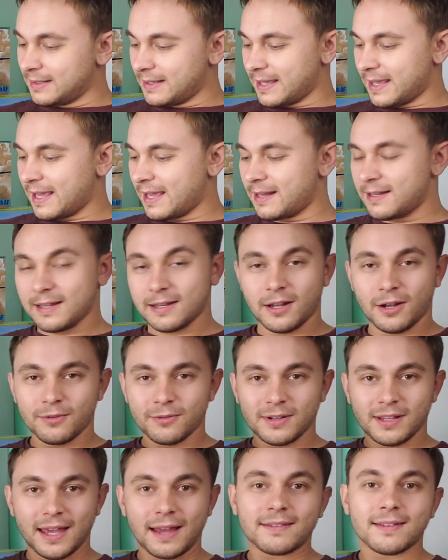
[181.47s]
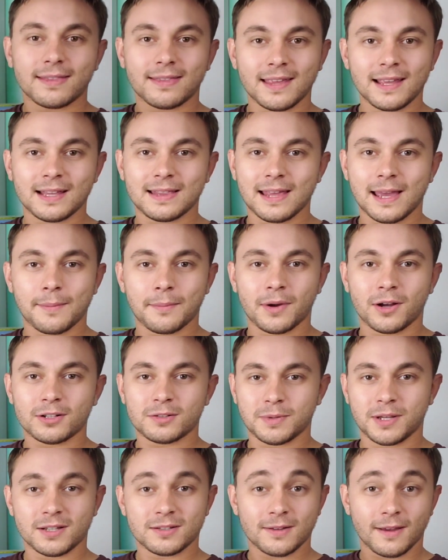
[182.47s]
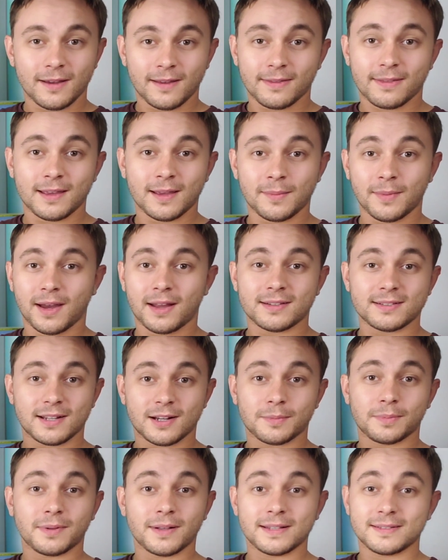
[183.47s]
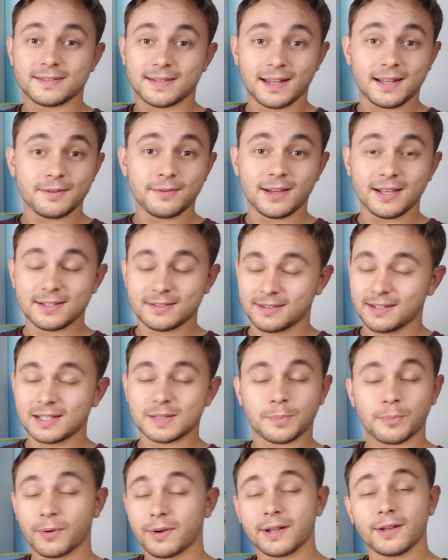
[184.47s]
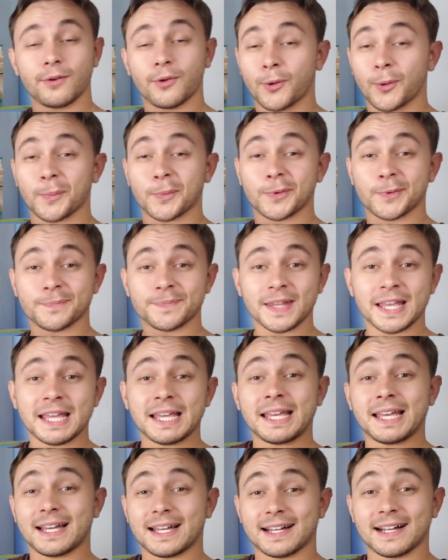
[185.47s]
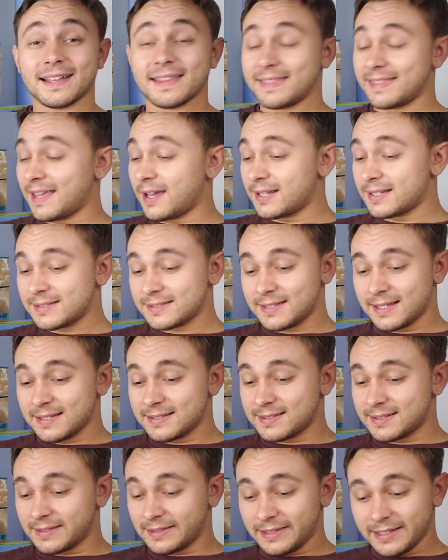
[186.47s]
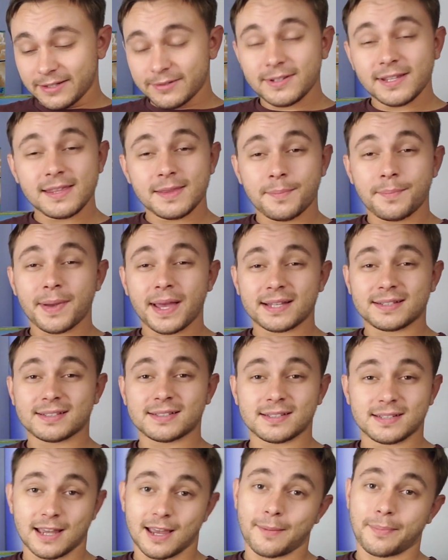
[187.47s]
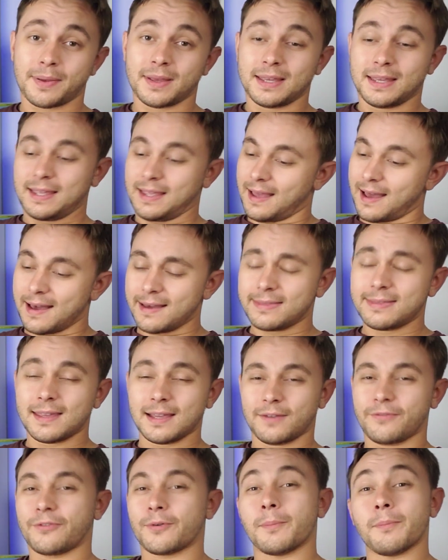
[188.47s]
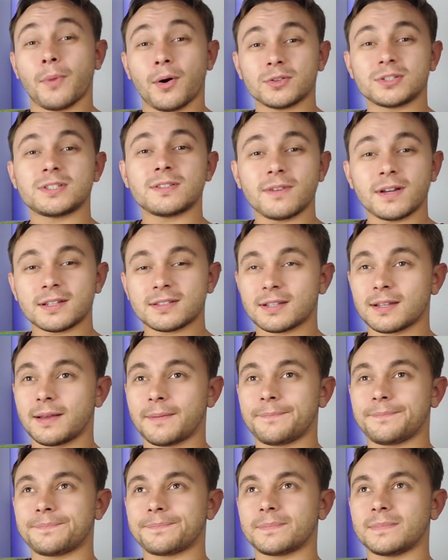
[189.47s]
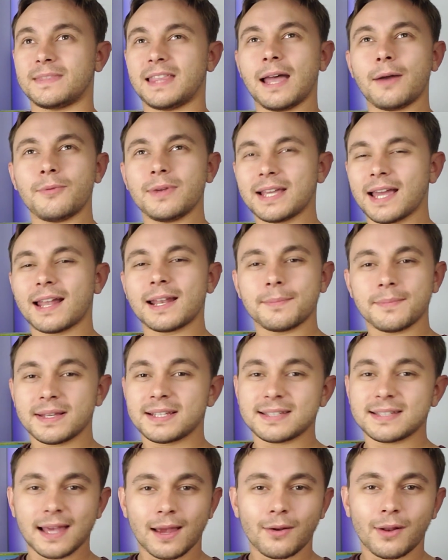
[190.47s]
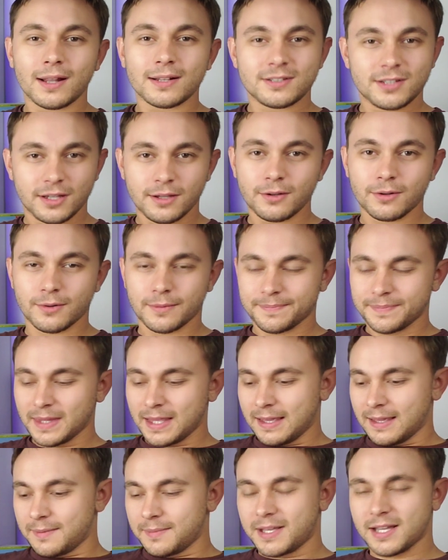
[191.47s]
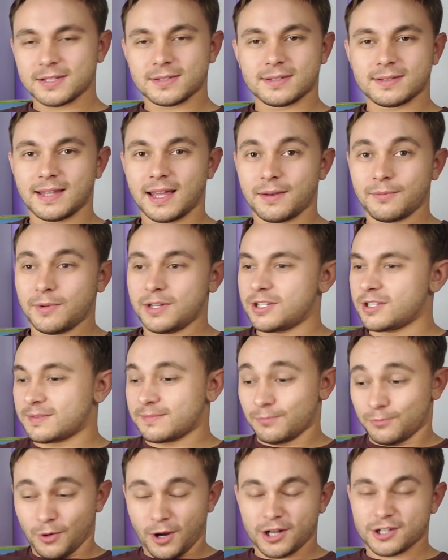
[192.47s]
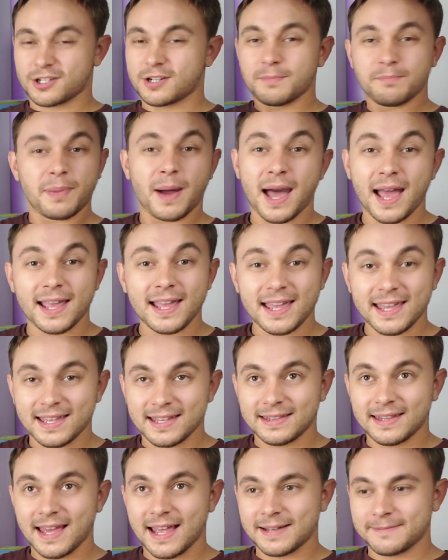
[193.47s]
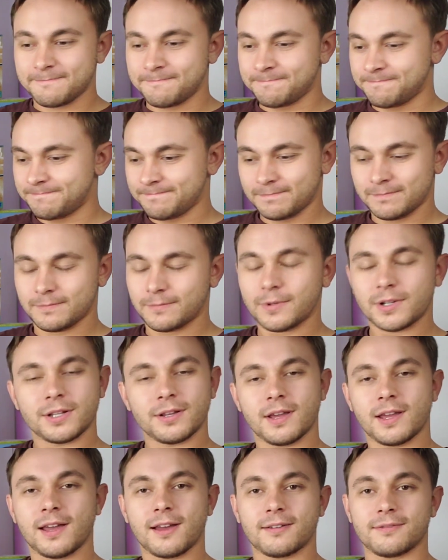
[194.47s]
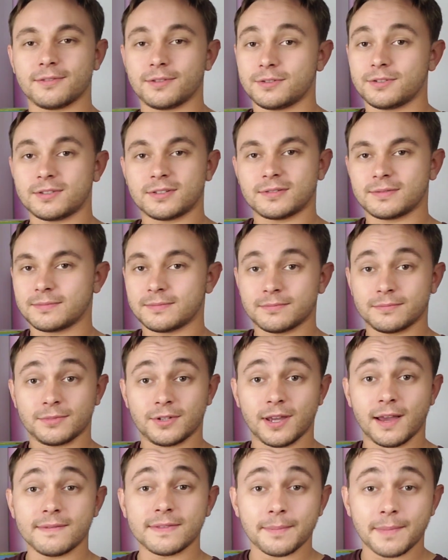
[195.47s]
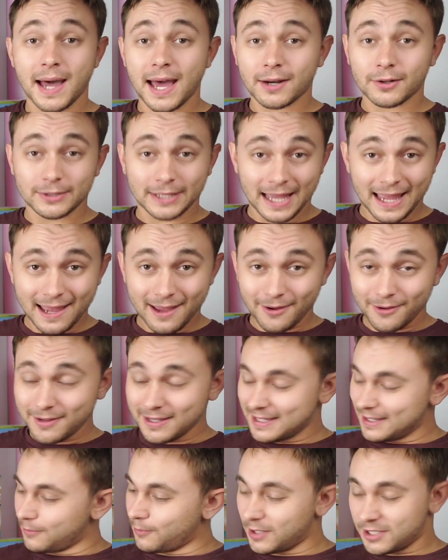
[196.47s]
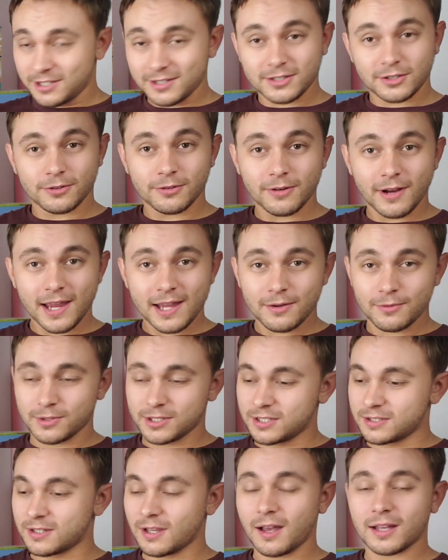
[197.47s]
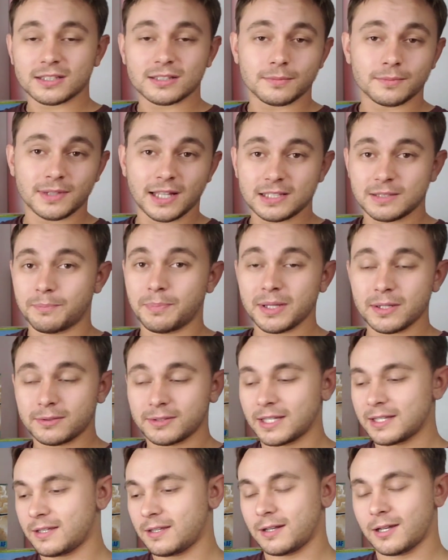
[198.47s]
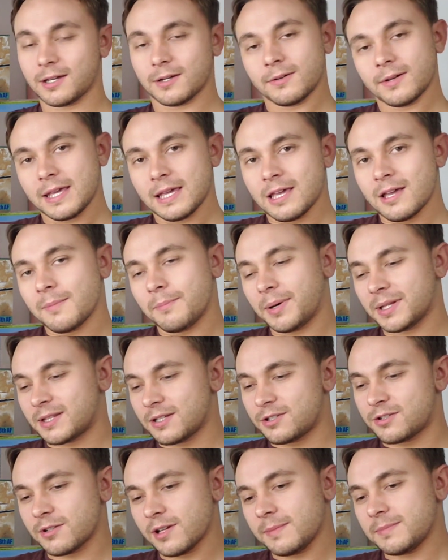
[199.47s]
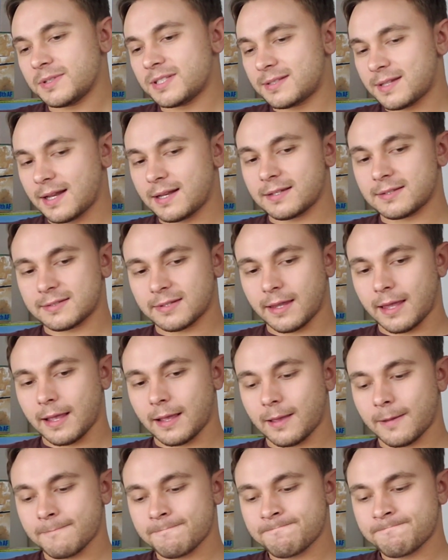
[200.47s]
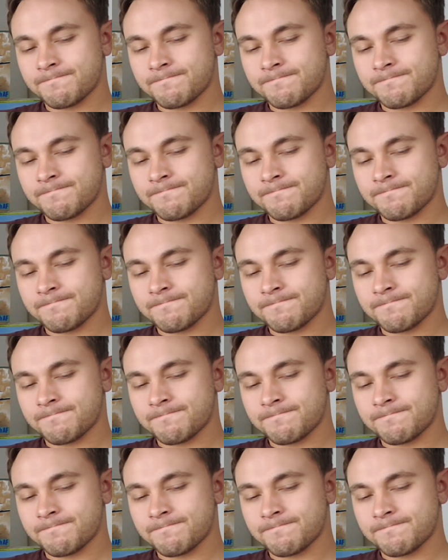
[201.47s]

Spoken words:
and you don't really have to think that much because all you think about is airplanes anyway, so that's pretty normal. That is literally the best step, I think, for most of us, that we kind of miss out on too, because then we just rush and buy it, and then what do you have? You have the model now, which is great, which is awesome. Let's build it, you know? But the dream state is like